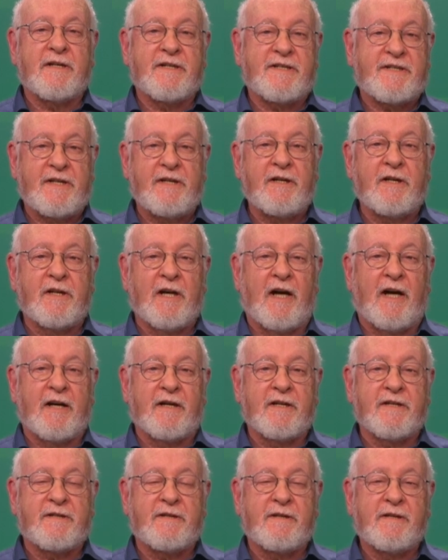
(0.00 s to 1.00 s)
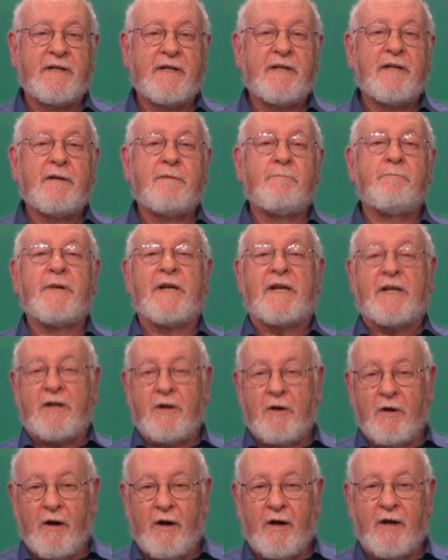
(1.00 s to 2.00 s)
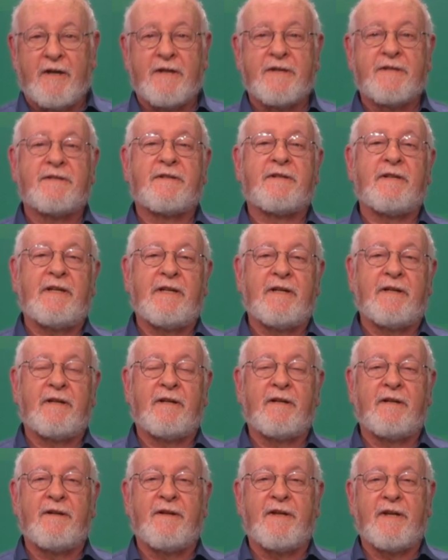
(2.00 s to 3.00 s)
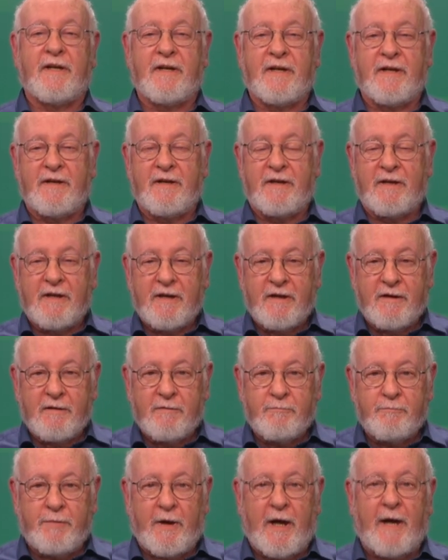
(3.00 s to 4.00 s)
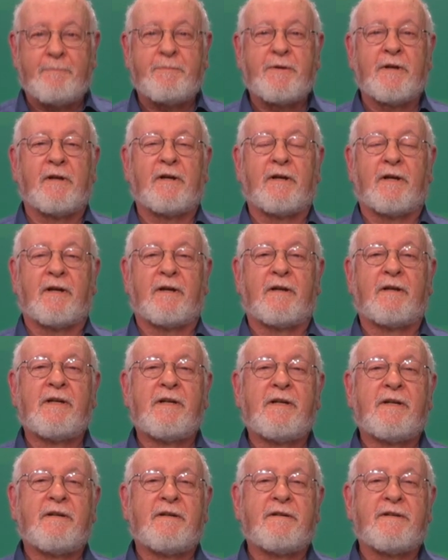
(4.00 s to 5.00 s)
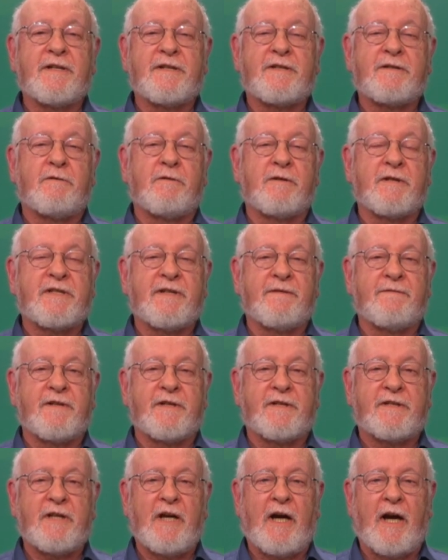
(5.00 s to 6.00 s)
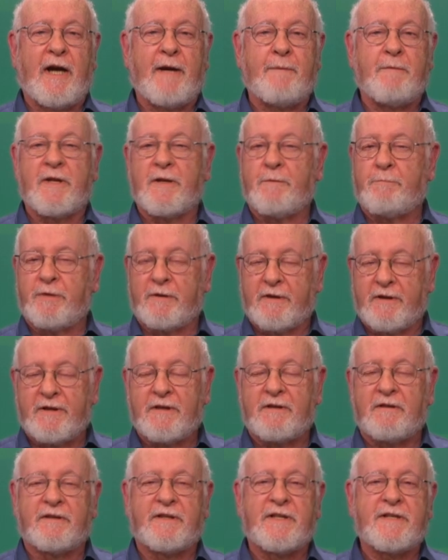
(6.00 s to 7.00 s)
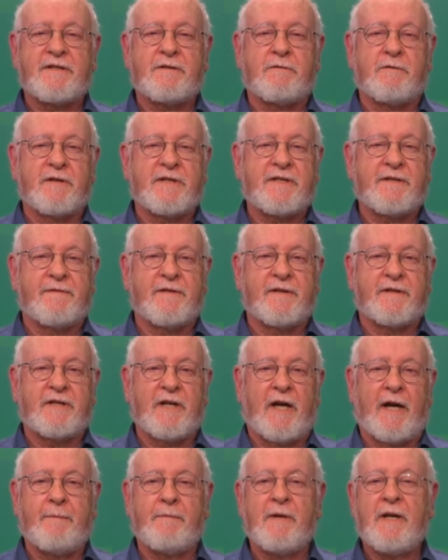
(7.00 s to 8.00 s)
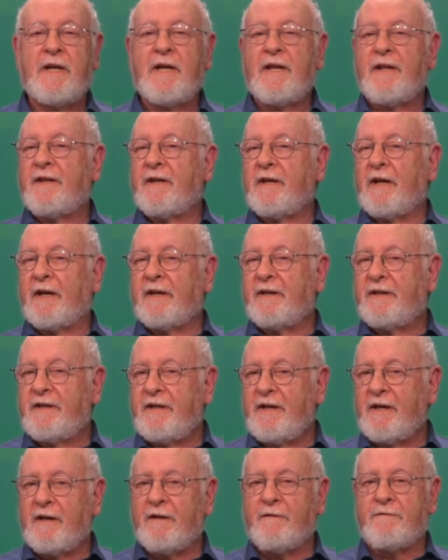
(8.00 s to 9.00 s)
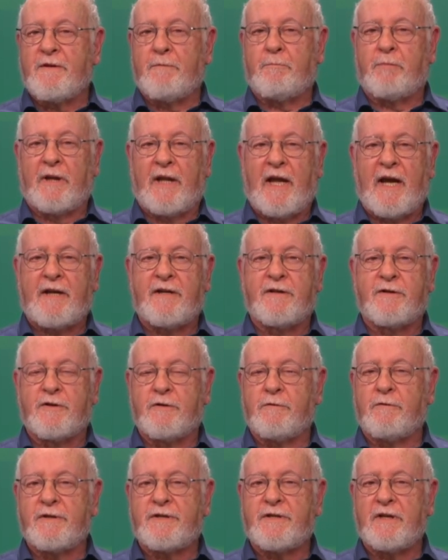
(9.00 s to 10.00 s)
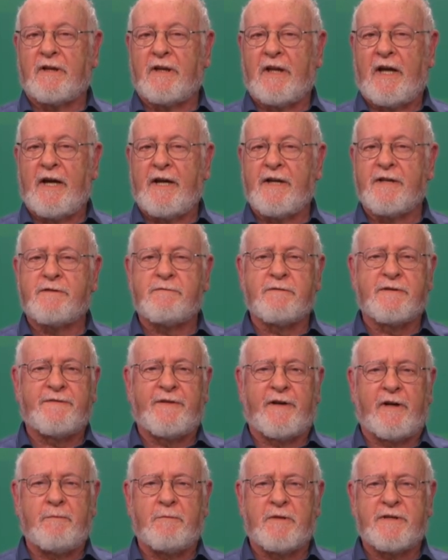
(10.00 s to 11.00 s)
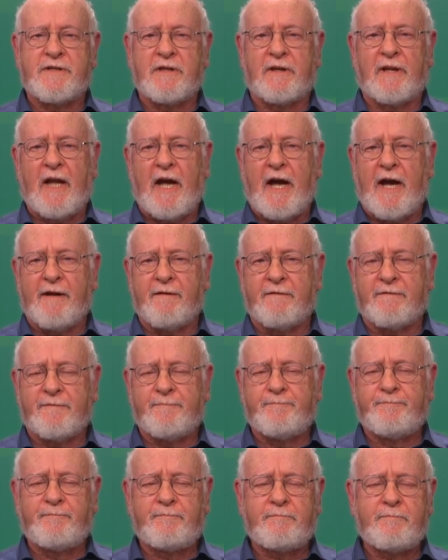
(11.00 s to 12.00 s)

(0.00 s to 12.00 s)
synagogues, because in the popular discourse of the time, in the political discourse of the time, the idea of the Black-Jewish alliance was very much alive.